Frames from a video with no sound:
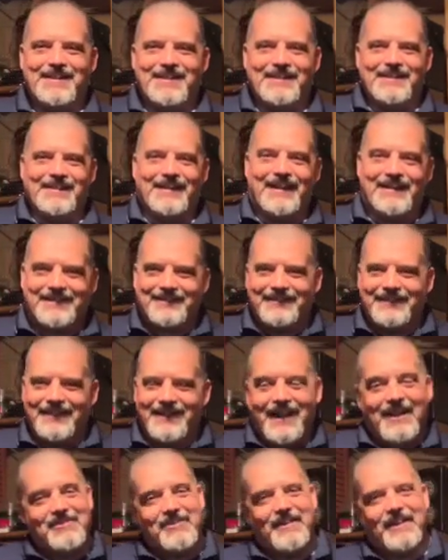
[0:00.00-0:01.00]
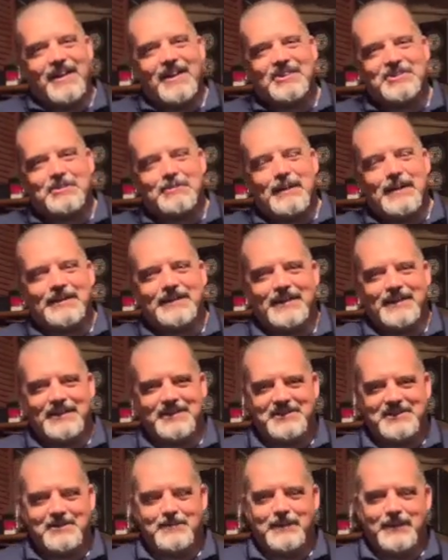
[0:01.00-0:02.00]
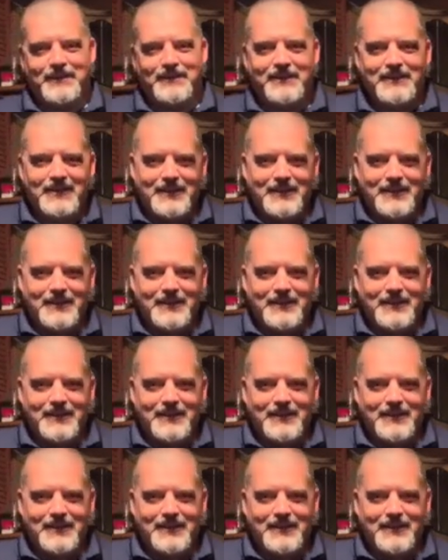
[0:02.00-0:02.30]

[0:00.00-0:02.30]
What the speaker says: Luckily, everything else about the instrument